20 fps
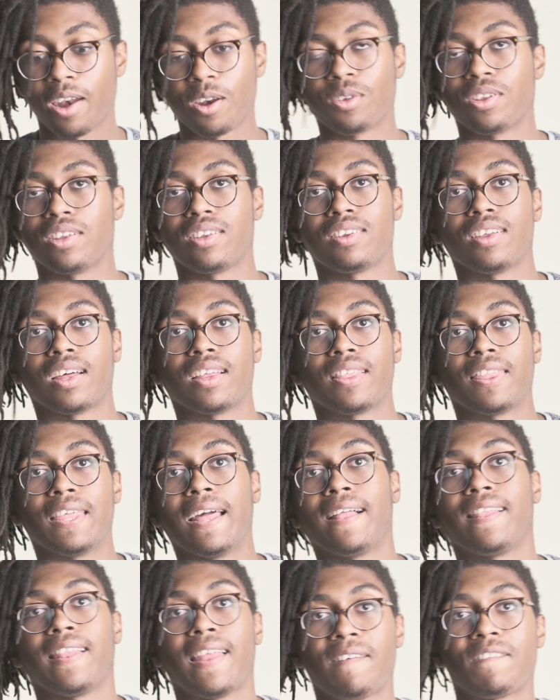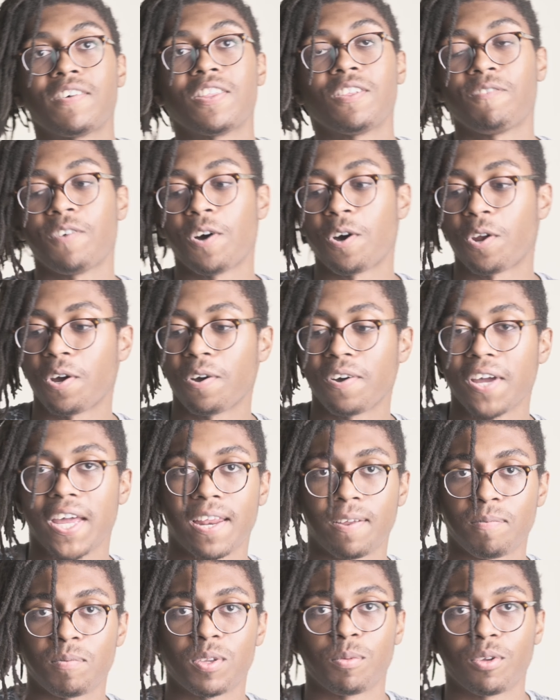know this is the 11th photo,
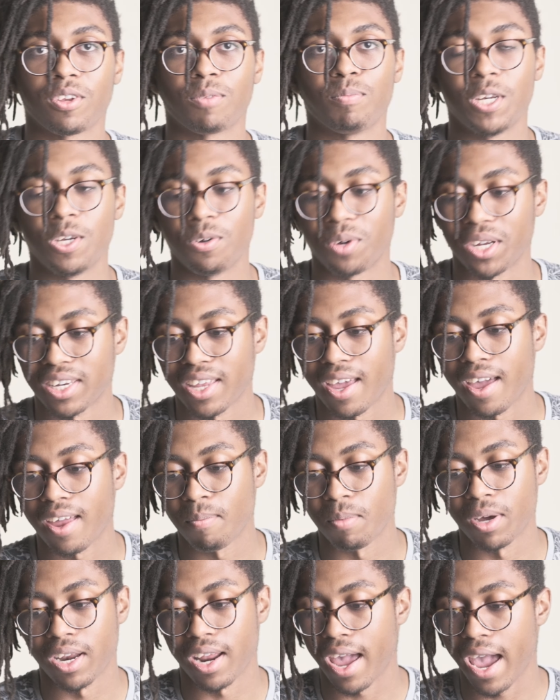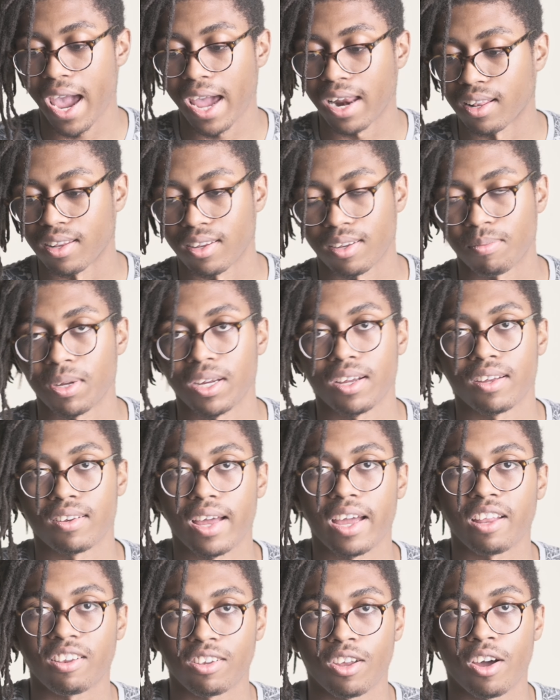and I'm supposed to be doing 10, but I added this because
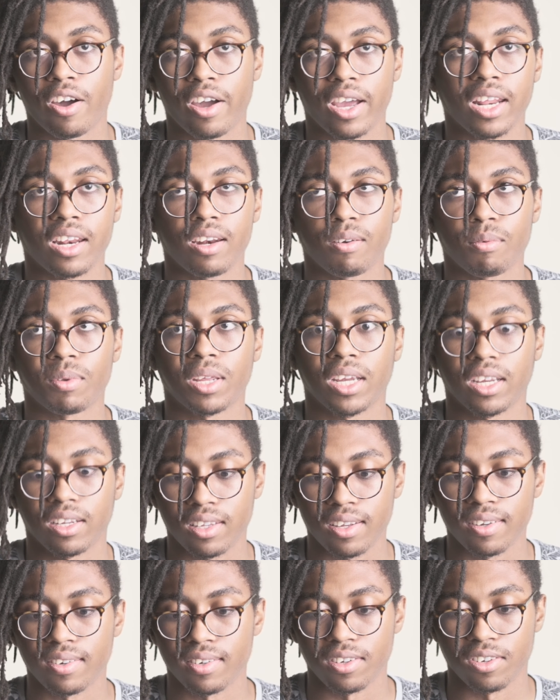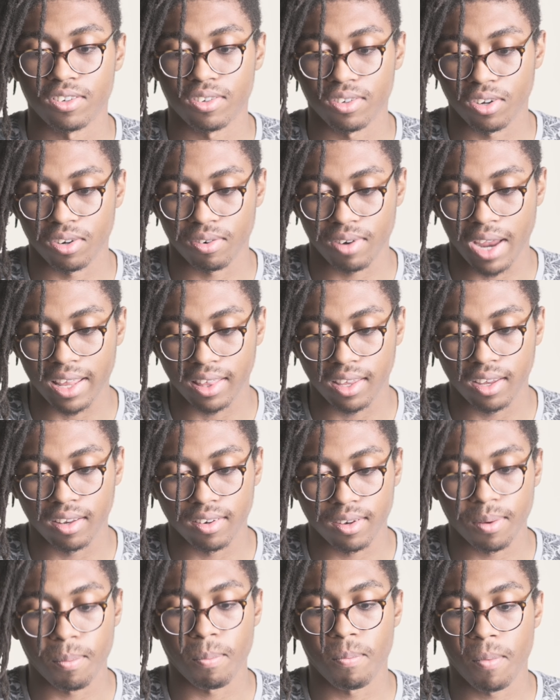I saw it, and I'm like, I think
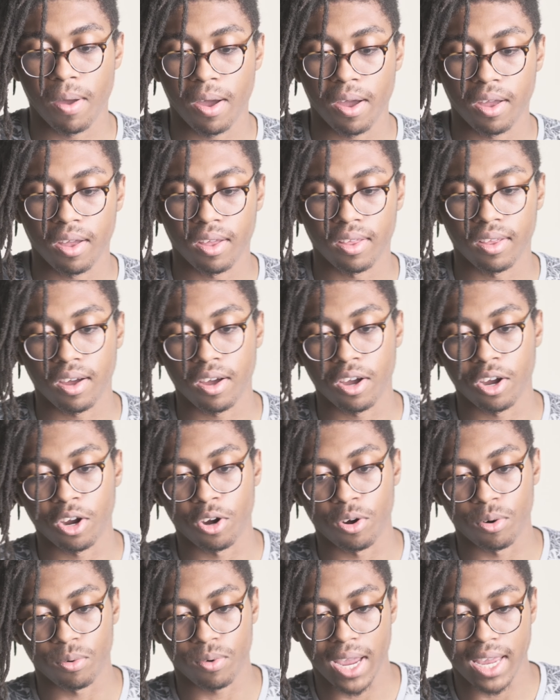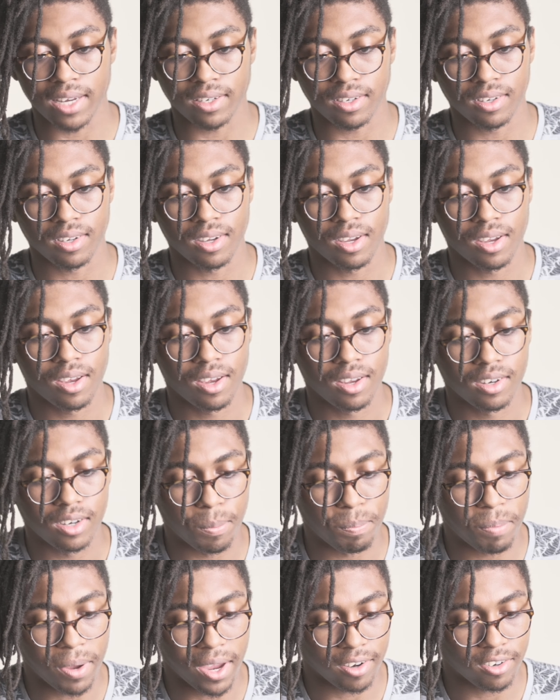it's a great
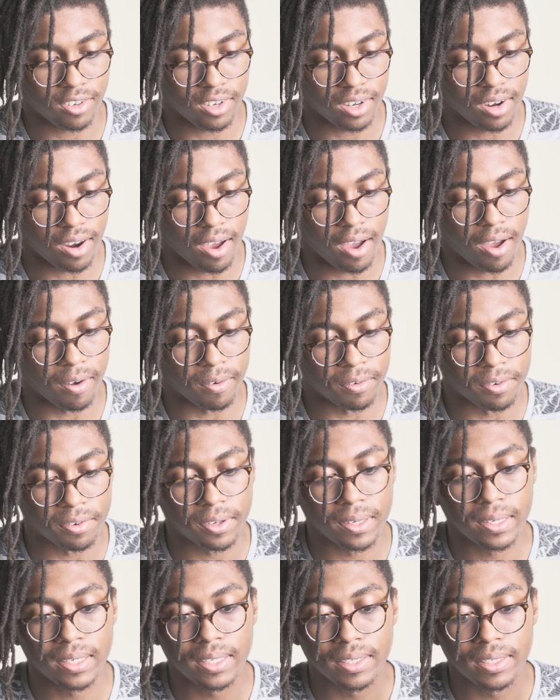depiction of,